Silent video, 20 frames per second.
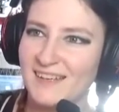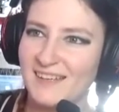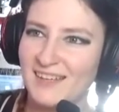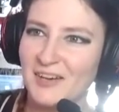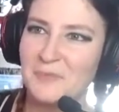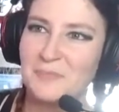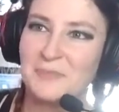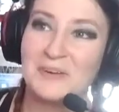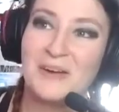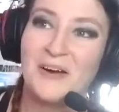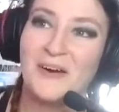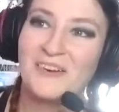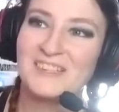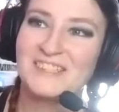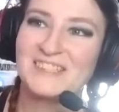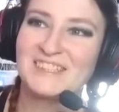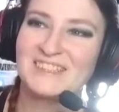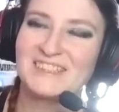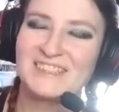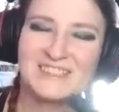
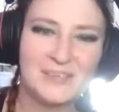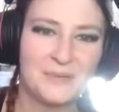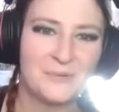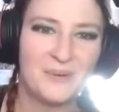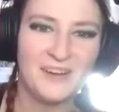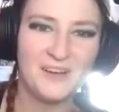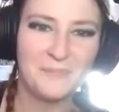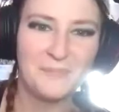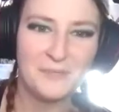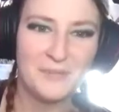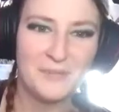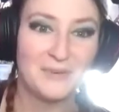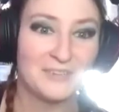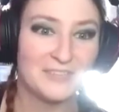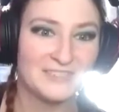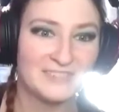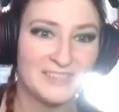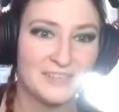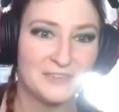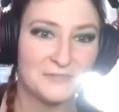obnoxious to promote
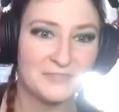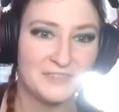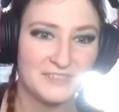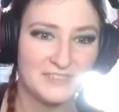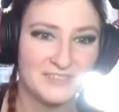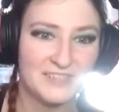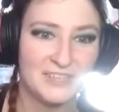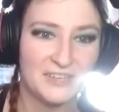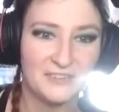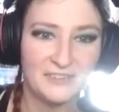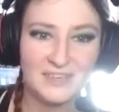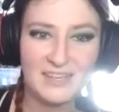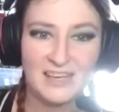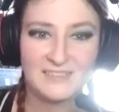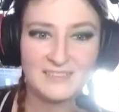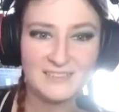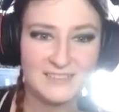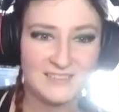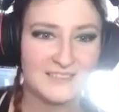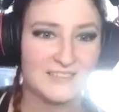yourself, and
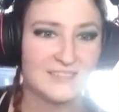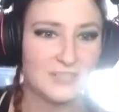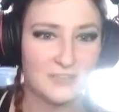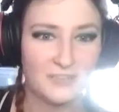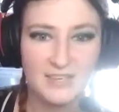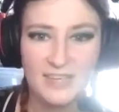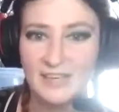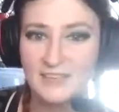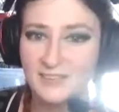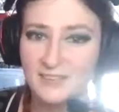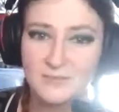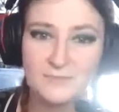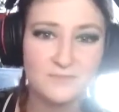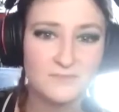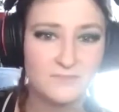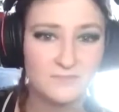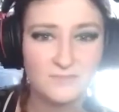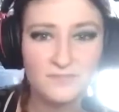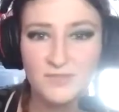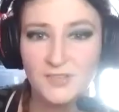get some
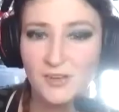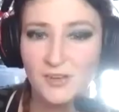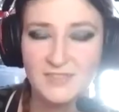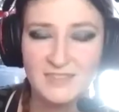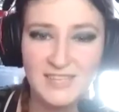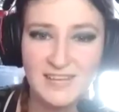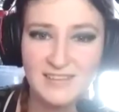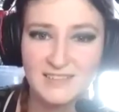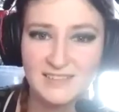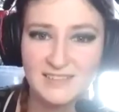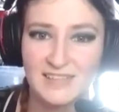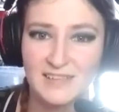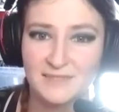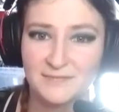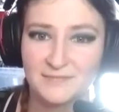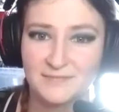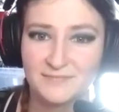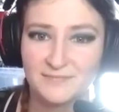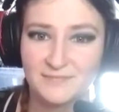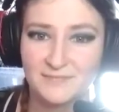contacts in,
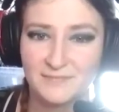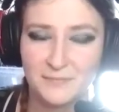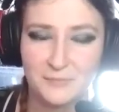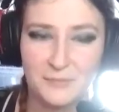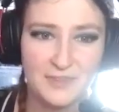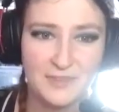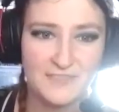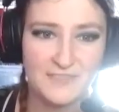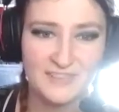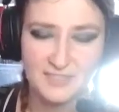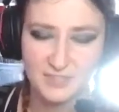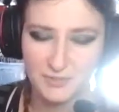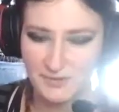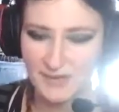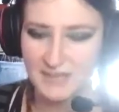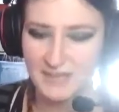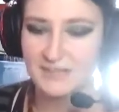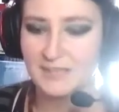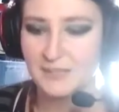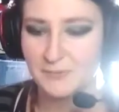whether that's
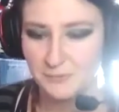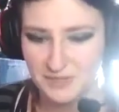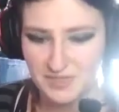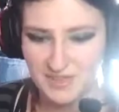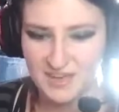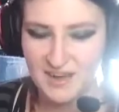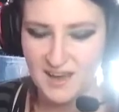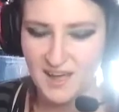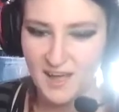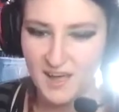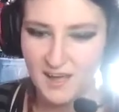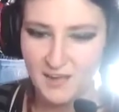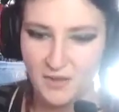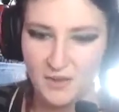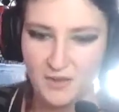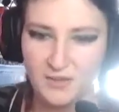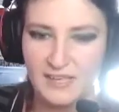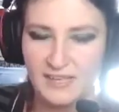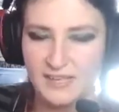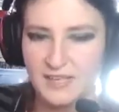directly within art
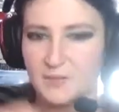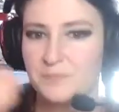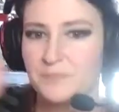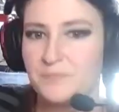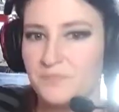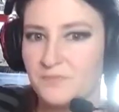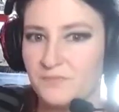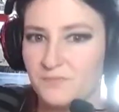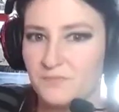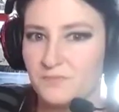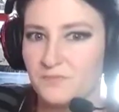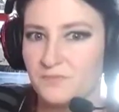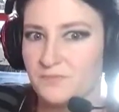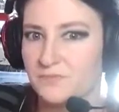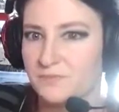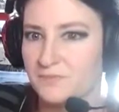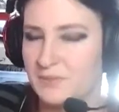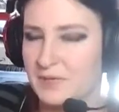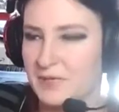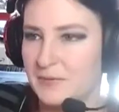or like
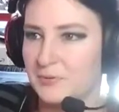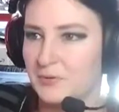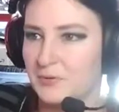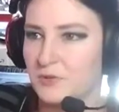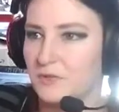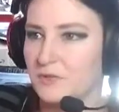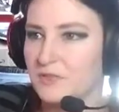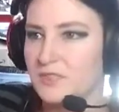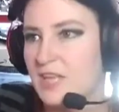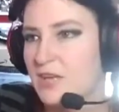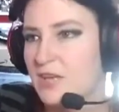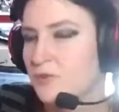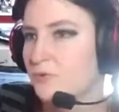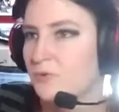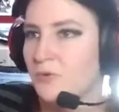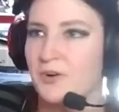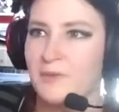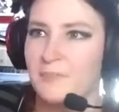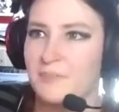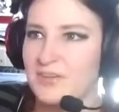people, say, who
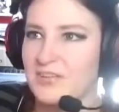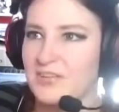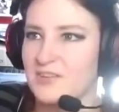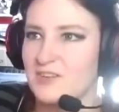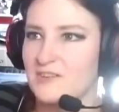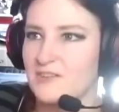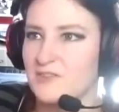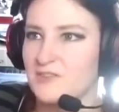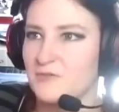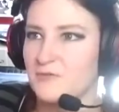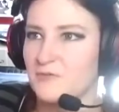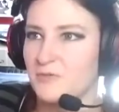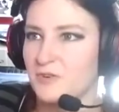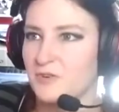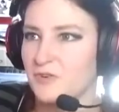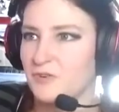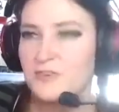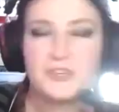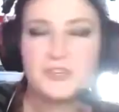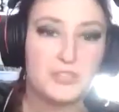run a business who
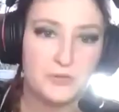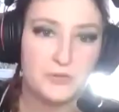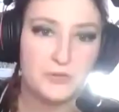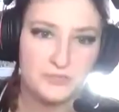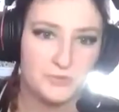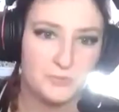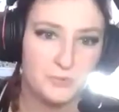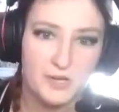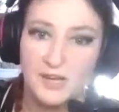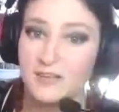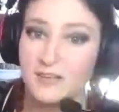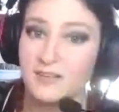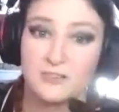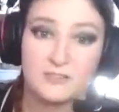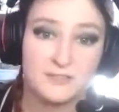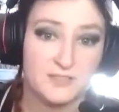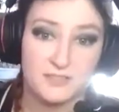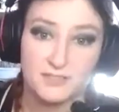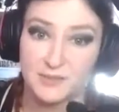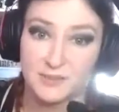could use your work or
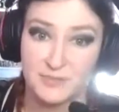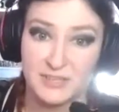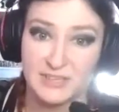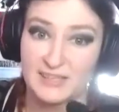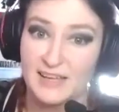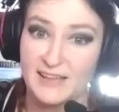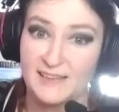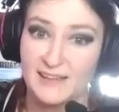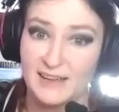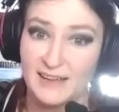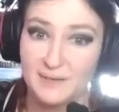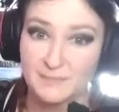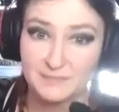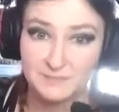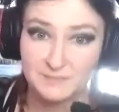something like that.